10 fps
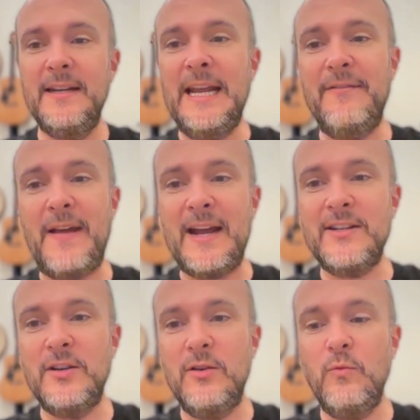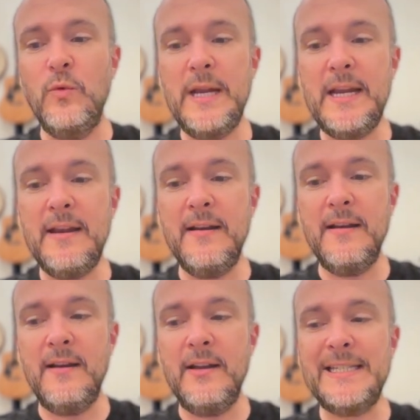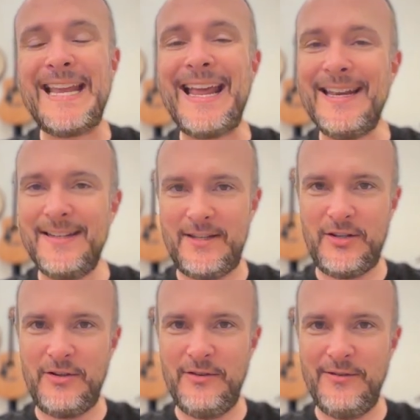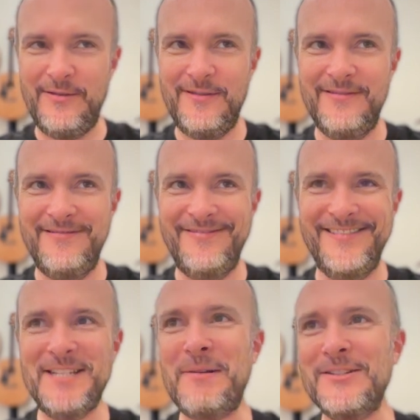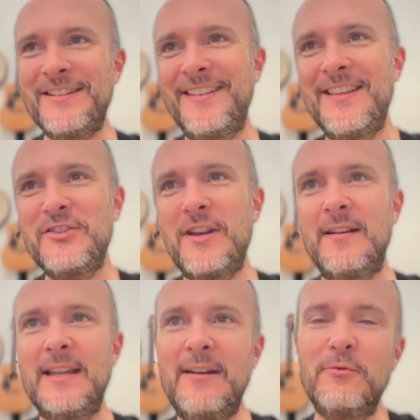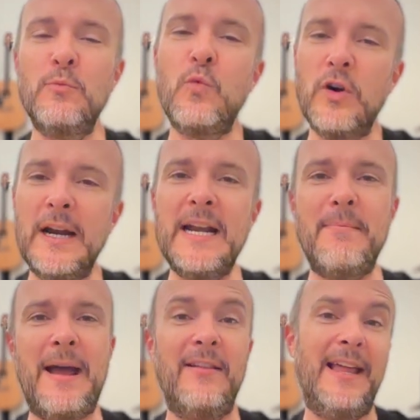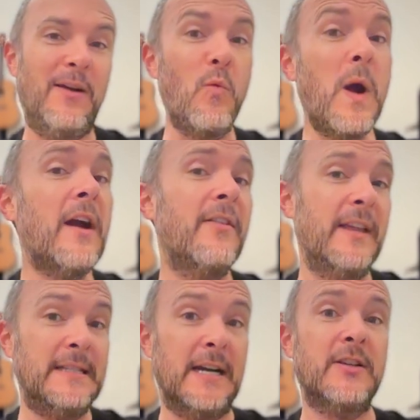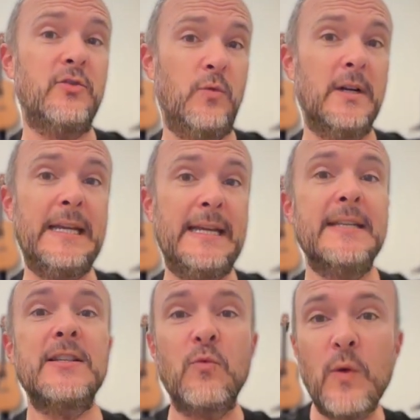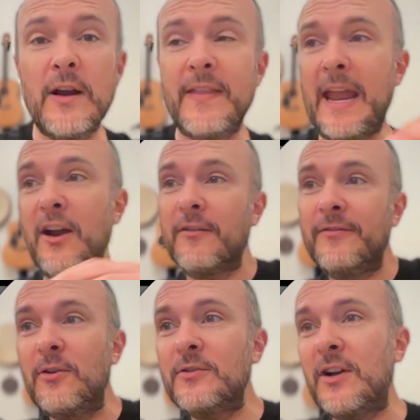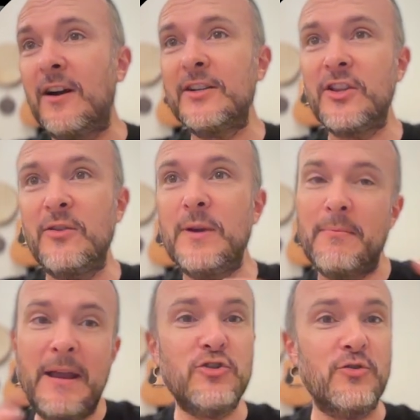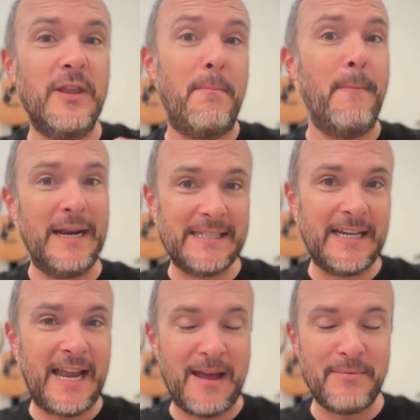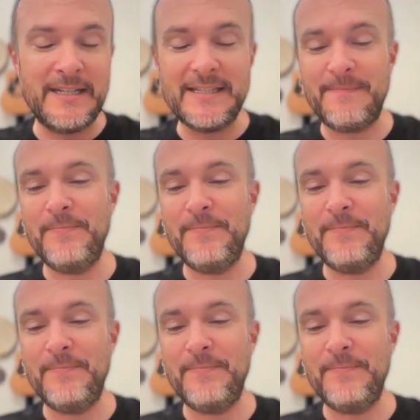In fact, we tend to especially on this channel, get worried about like where the ductwork is and where the airflows are so that we can make sure that mixing happens.